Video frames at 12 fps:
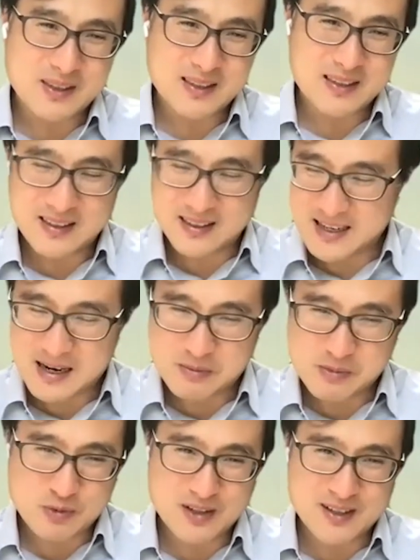Given the
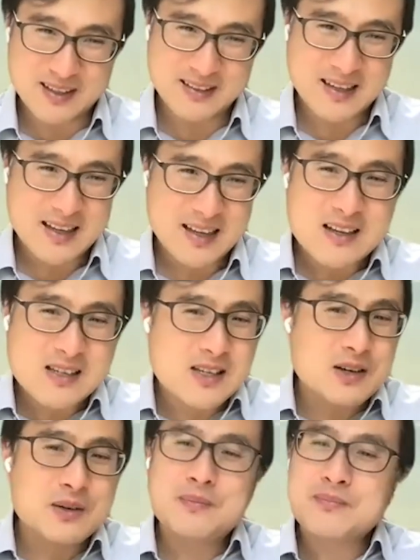times we're in.
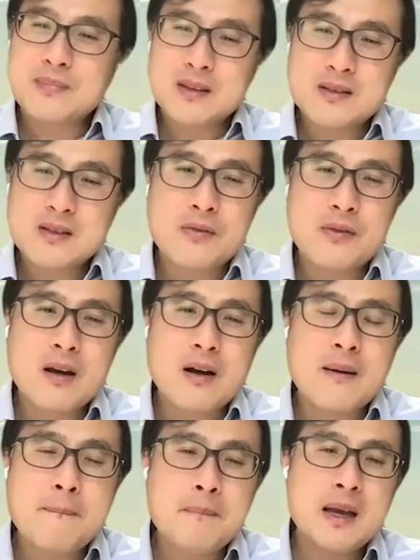So
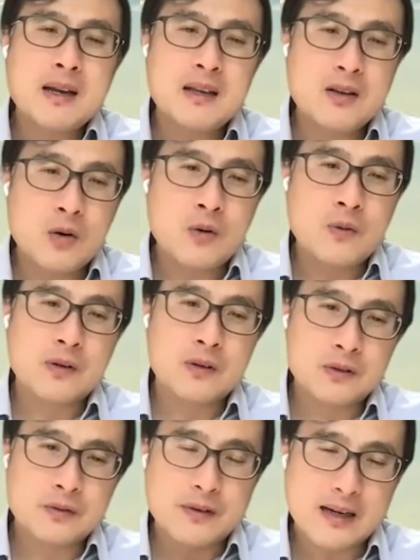there are many
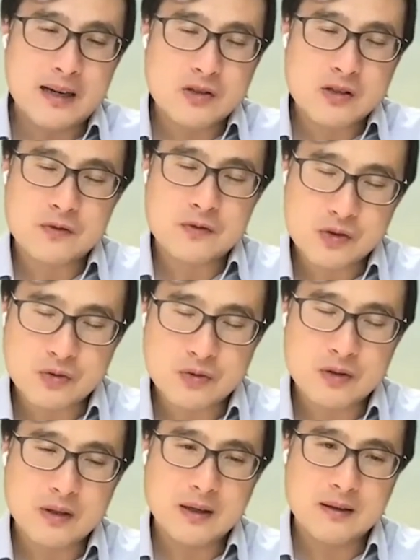overlooked factors for
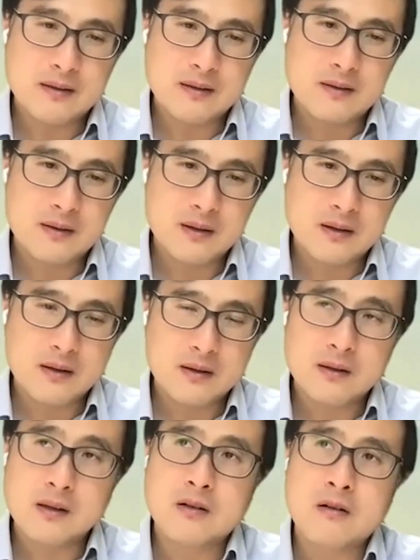sure, and
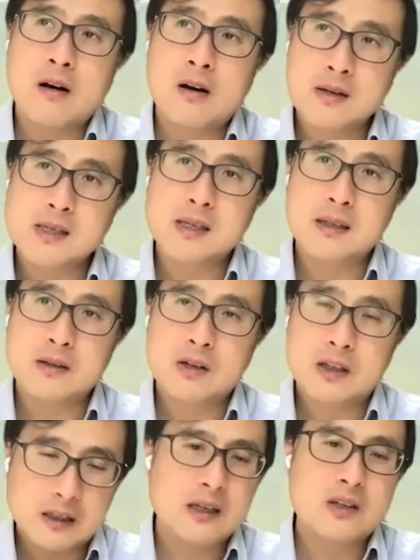in
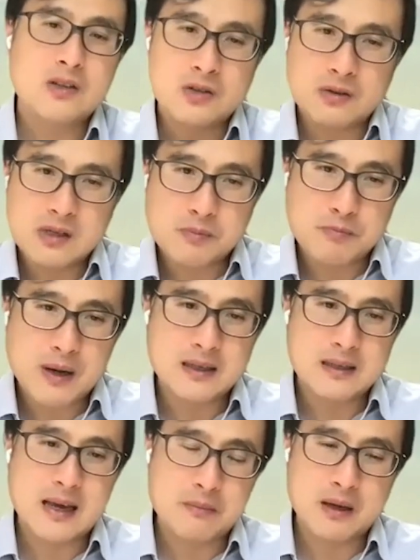causing or leading to this
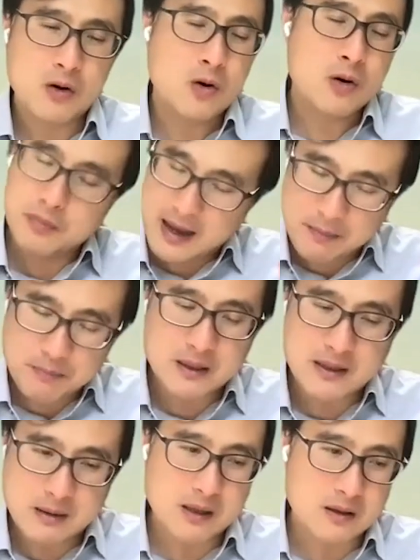pandemic or
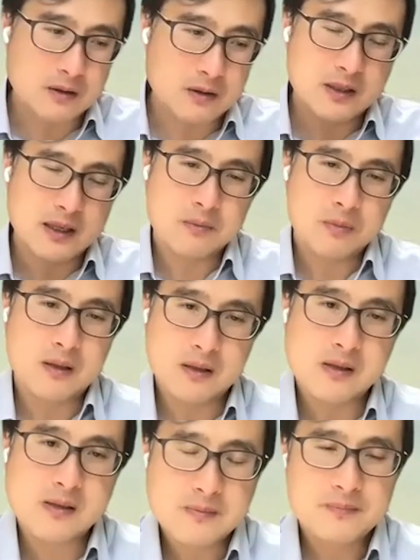epidemic of
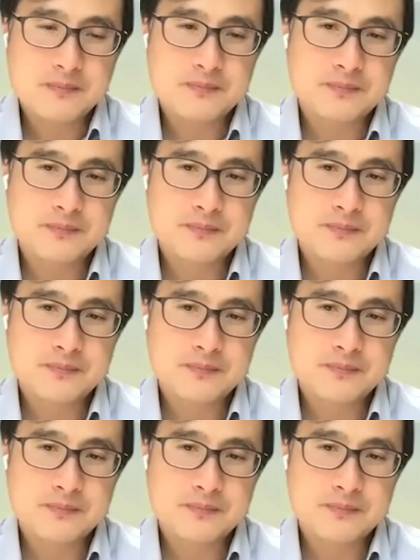diabetes.